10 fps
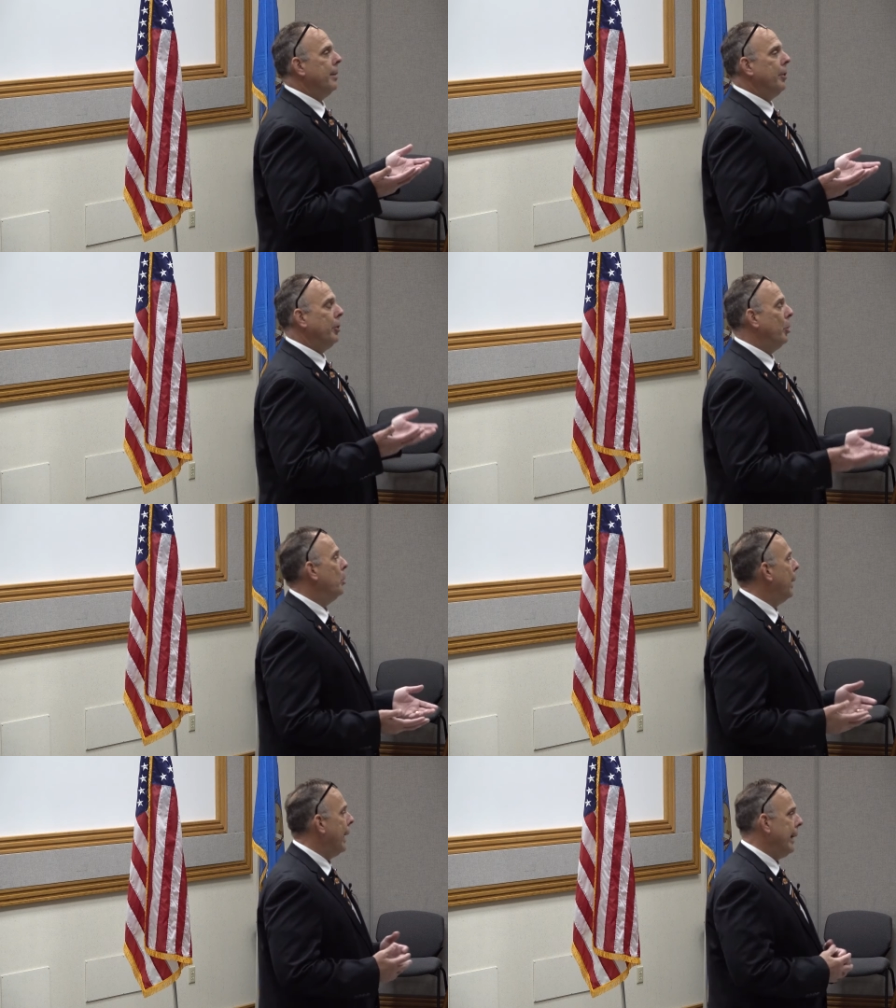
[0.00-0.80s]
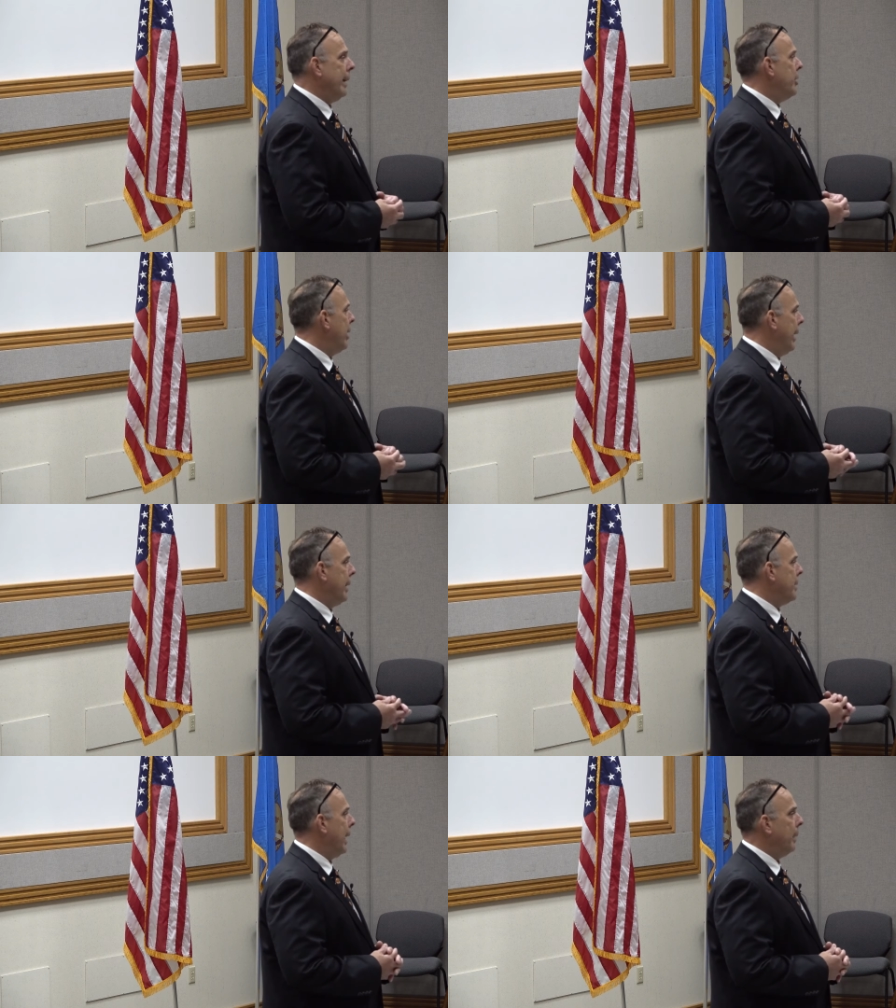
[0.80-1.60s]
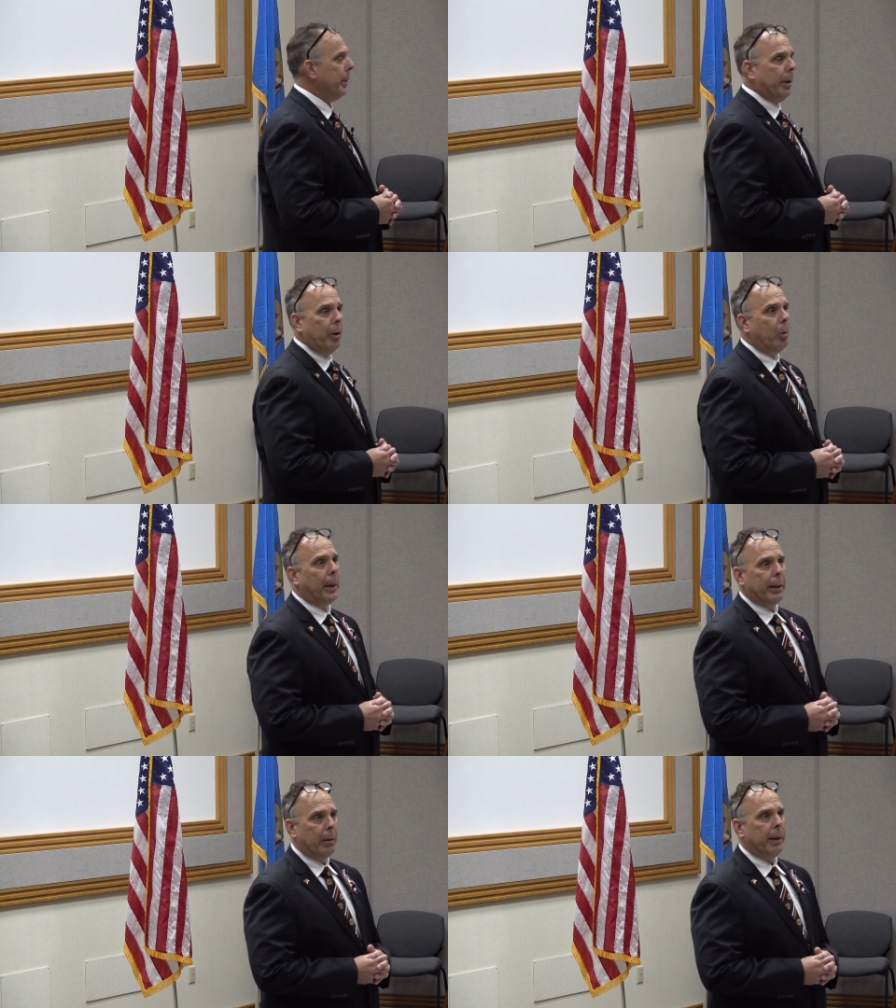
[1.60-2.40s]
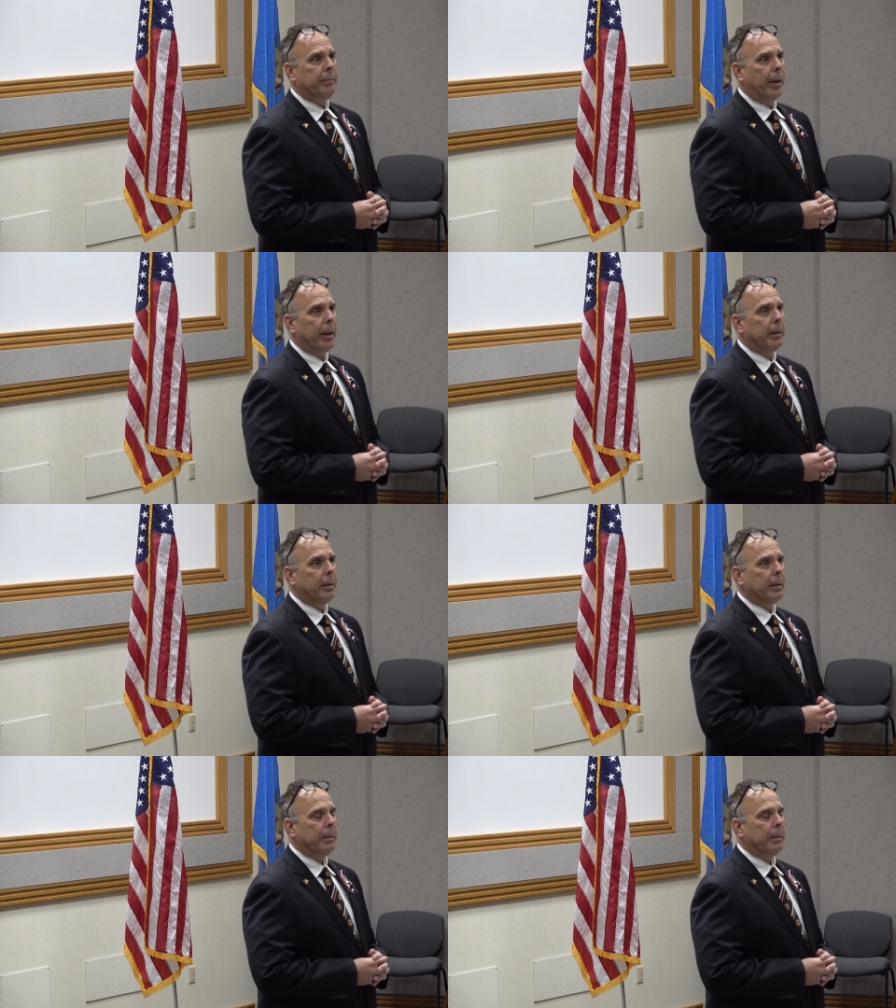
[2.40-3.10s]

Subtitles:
Do you, by any chance, happen to know my grandfather?